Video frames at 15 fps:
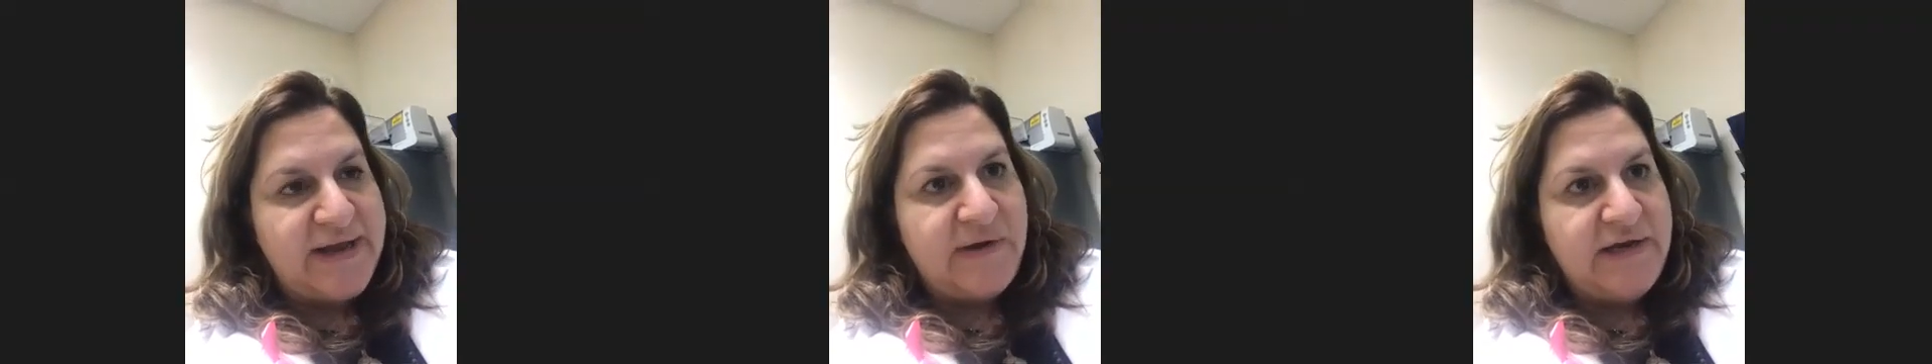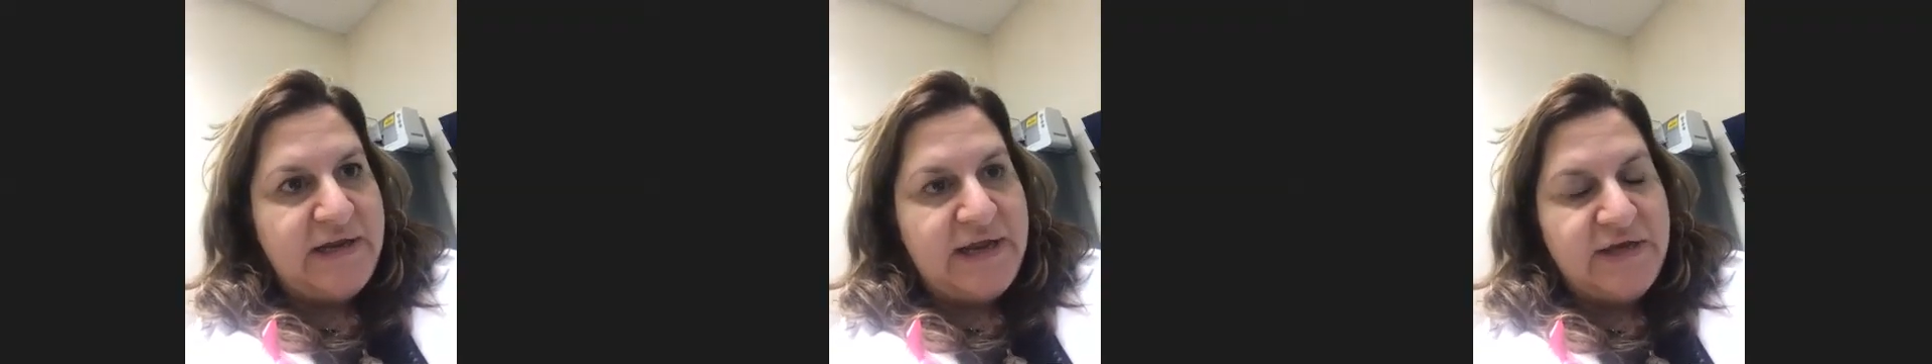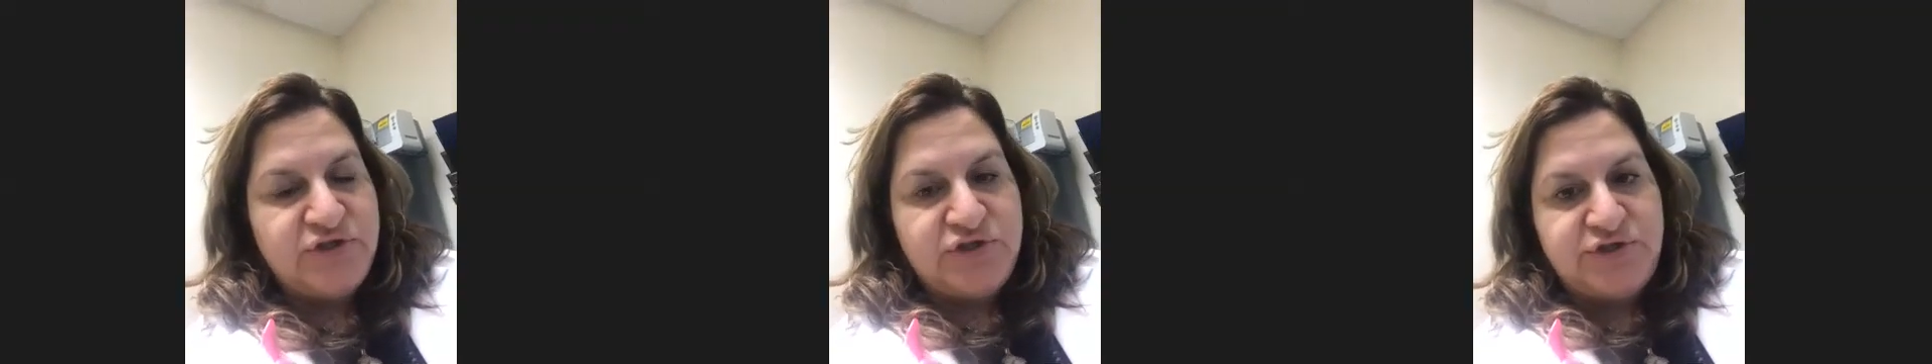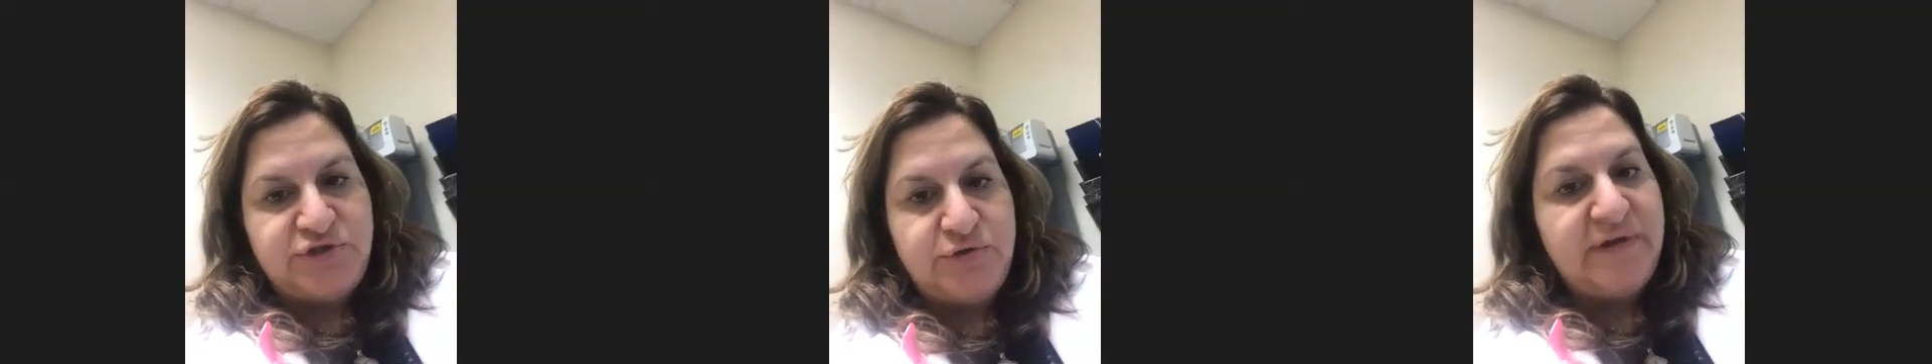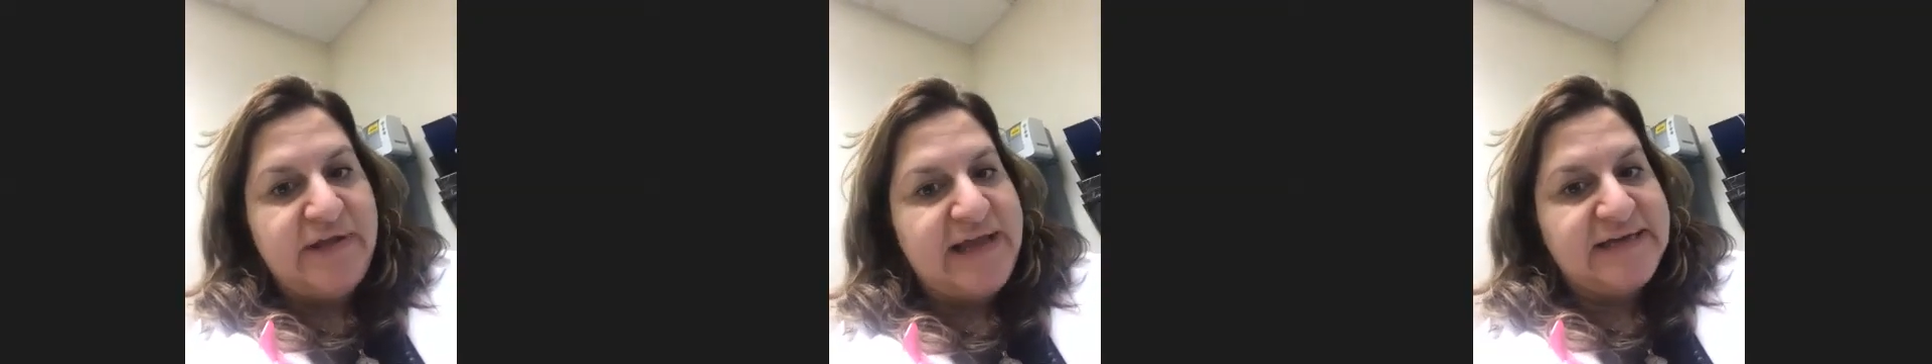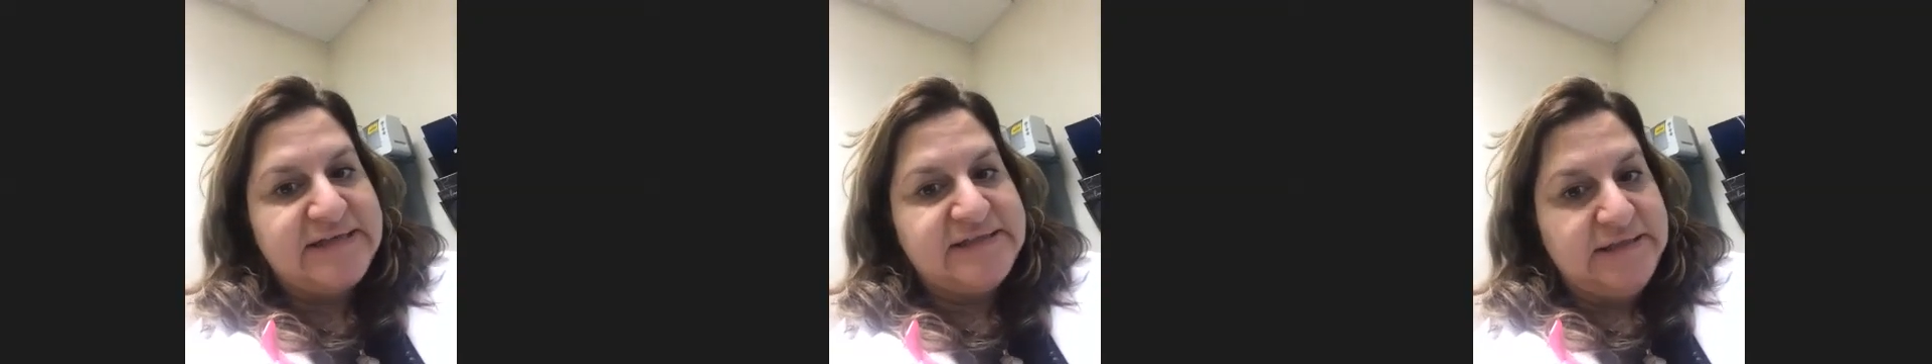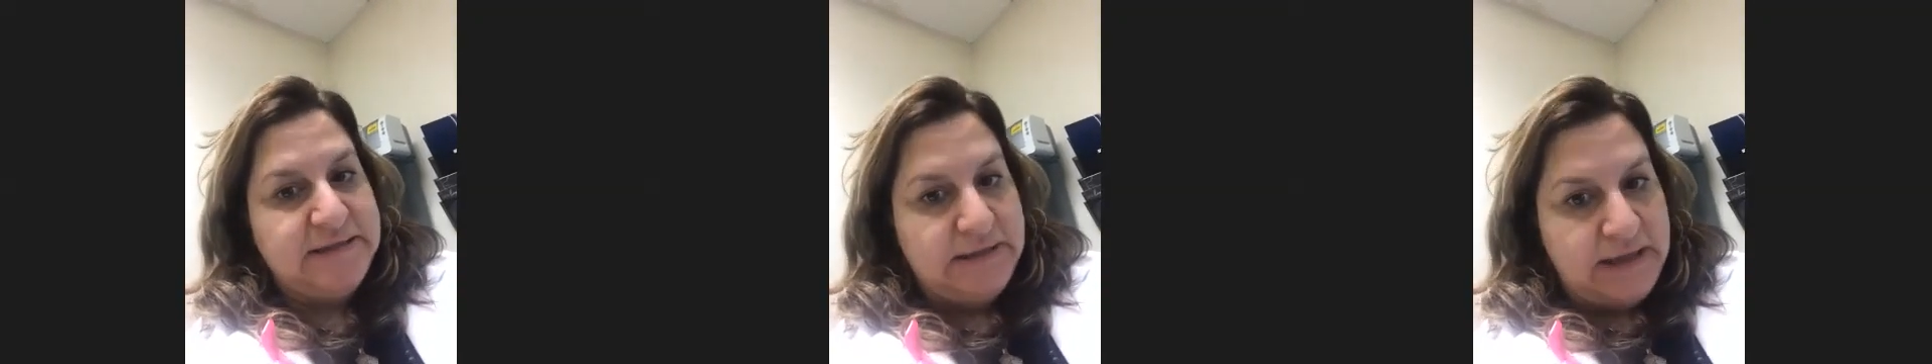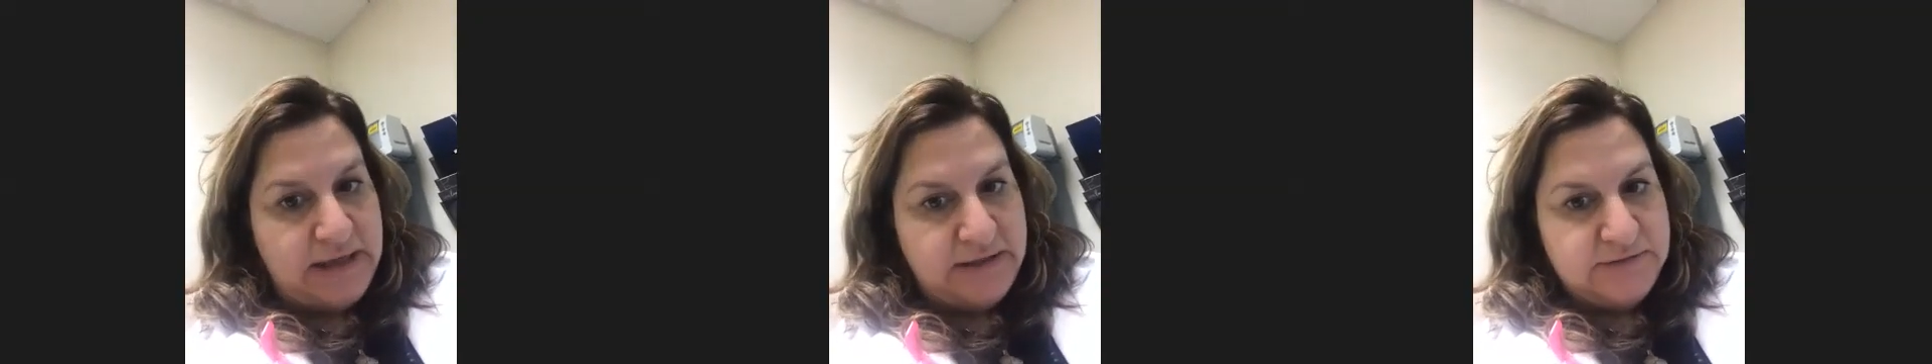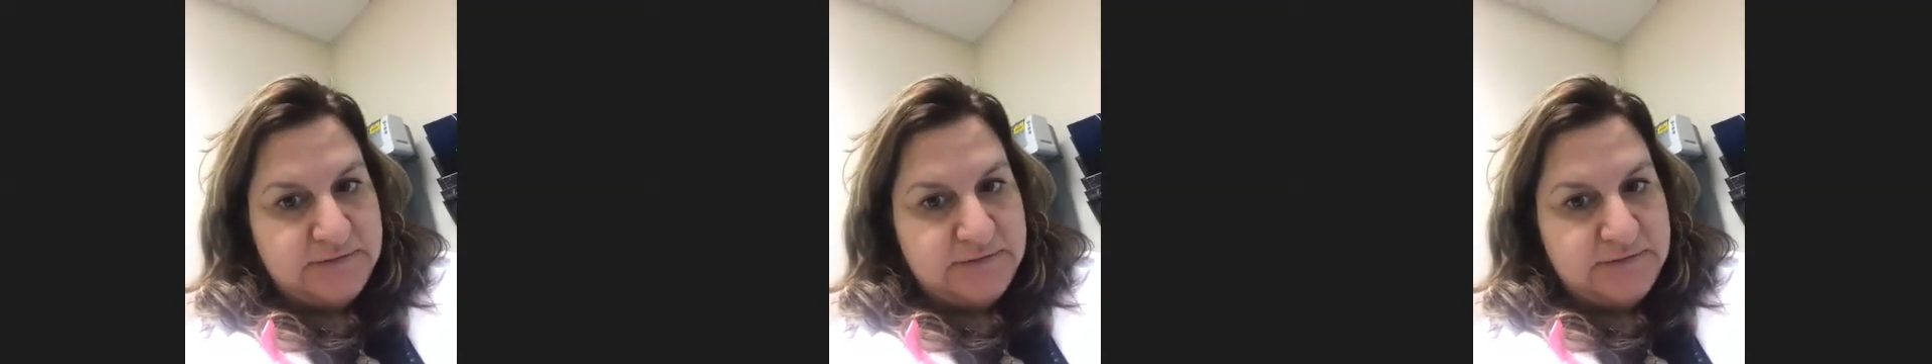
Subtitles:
radiation to the axilla.